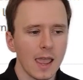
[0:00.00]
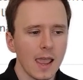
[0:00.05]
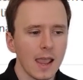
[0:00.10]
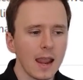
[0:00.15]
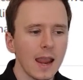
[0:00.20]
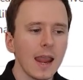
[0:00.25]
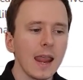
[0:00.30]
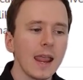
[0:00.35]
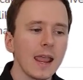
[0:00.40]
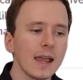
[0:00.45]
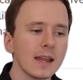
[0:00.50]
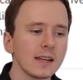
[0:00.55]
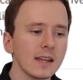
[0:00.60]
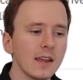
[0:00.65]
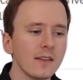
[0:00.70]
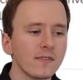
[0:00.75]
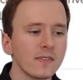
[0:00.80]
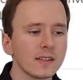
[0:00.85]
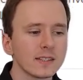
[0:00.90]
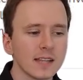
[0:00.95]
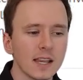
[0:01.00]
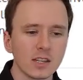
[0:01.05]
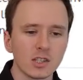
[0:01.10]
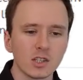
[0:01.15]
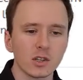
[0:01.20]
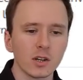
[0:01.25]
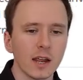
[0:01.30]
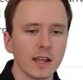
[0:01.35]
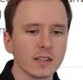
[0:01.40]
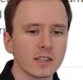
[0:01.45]
And if the
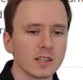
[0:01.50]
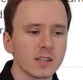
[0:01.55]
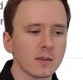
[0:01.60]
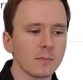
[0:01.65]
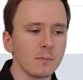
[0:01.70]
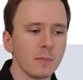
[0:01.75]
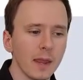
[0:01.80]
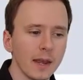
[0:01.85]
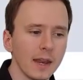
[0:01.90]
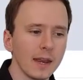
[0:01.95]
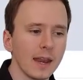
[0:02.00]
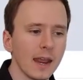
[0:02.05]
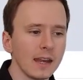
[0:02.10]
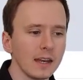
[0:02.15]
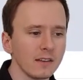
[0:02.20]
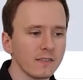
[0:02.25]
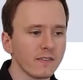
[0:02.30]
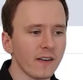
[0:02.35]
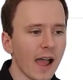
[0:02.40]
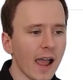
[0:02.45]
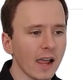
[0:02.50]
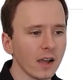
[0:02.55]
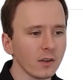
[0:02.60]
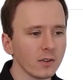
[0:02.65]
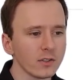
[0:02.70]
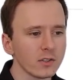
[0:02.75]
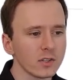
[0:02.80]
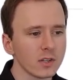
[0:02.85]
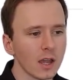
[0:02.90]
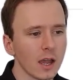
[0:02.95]
tester had submitted any
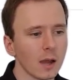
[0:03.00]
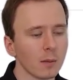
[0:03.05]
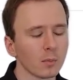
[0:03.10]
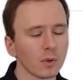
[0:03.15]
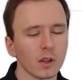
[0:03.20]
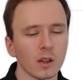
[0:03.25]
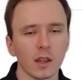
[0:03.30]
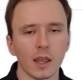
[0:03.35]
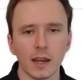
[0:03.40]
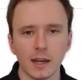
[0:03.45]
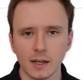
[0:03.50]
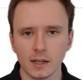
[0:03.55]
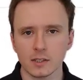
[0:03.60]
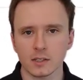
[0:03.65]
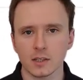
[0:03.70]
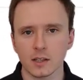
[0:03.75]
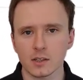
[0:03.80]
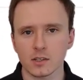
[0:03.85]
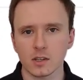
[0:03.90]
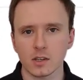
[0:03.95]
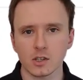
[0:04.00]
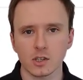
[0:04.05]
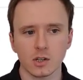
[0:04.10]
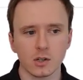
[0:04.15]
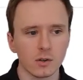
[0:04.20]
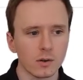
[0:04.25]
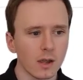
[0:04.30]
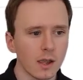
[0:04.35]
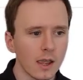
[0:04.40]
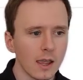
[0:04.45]
files relating to this
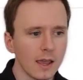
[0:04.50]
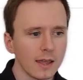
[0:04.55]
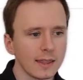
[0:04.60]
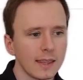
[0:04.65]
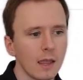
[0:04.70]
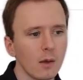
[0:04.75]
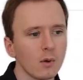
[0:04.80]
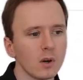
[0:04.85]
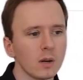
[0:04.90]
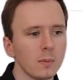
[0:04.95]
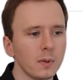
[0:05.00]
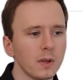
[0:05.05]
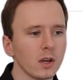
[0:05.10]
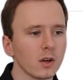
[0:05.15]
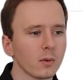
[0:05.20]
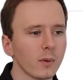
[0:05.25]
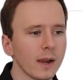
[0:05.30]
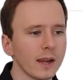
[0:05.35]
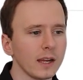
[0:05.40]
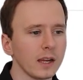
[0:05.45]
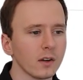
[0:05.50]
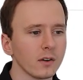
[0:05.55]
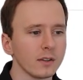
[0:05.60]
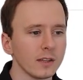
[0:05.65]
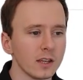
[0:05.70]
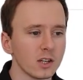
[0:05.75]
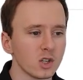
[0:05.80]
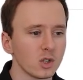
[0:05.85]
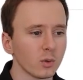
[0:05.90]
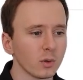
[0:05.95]
issue, they would appear right here in the
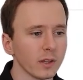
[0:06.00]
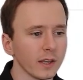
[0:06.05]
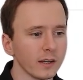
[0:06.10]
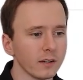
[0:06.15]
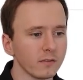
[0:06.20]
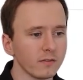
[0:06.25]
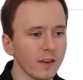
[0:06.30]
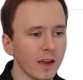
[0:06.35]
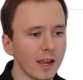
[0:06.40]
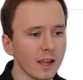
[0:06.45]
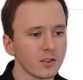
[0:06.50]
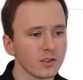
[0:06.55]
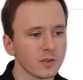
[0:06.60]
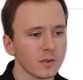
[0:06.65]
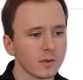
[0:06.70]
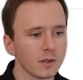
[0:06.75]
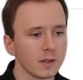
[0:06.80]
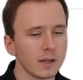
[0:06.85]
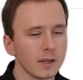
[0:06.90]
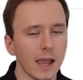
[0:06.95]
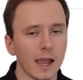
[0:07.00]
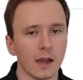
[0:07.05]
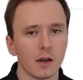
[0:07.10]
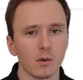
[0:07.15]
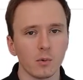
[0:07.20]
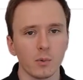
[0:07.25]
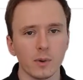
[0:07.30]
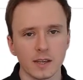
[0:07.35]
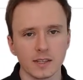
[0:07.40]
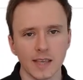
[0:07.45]
issue related files. Now,
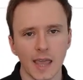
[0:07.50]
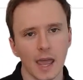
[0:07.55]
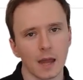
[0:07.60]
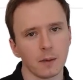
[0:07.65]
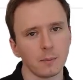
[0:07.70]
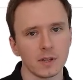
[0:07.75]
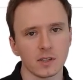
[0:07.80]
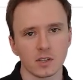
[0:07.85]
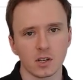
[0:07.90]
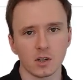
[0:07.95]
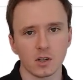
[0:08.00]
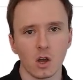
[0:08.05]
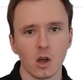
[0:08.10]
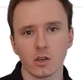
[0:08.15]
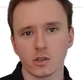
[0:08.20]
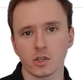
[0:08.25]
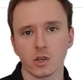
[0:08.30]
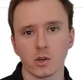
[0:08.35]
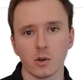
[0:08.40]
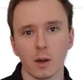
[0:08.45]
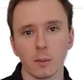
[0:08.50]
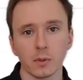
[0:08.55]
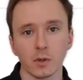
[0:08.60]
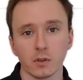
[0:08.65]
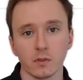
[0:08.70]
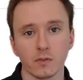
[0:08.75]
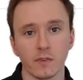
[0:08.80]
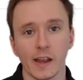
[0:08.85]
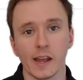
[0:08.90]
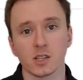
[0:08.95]
we as admins can also
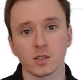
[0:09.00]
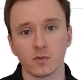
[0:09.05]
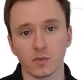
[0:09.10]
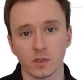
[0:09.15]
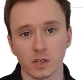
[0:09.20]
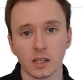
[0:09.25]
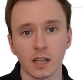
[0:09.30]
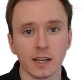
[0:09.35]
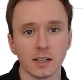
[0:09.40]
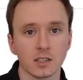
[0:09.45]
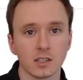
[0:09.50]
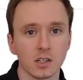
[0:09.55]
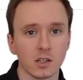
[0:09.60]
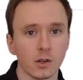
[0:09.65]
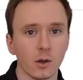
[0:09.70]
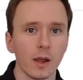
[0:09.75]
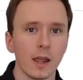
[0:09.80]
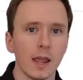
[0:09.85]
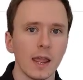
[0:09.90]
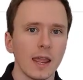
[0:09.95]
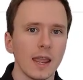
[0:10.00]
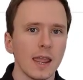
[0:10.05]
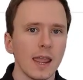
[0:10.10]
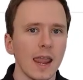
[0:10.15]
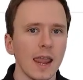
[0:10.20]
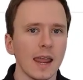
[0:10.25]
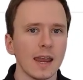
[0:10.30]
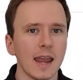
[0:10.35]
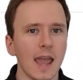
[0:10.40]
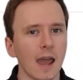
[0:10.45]
upload files if we'd like to
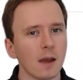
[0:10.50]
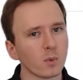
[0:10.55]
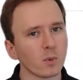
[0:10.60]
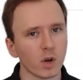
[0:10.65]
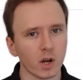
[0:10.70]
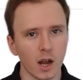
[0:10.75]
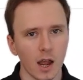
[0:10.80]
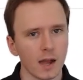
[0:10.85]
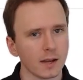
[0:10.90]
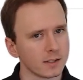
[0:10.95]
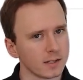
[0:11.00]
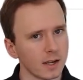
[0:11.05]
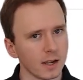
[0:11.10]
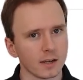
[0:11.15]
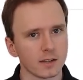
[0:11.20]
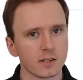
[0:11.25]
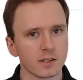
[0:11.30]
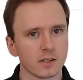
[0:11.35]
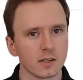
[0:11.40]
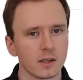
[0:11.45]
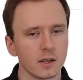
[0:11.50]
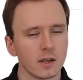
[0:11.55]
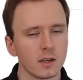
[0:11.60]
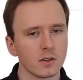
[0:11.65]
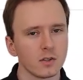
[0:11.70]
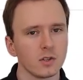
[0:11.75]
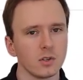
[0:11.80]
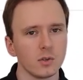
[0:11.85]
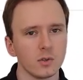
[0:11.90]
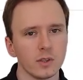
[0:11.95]
and add more context
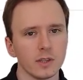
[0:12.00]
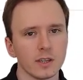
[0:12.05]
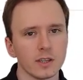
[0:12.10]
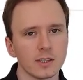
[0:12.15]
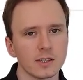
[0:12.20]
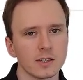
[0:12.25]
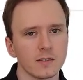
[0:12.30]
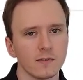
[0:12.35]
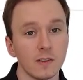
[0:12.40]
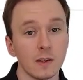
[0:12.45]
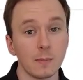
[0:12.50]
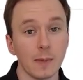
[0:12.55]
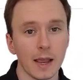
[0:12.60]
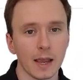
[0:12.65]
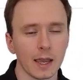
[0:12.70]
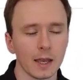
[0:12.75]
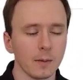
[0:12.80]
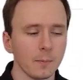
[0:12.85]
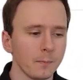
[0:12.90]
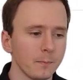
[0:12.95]
to this feedback item.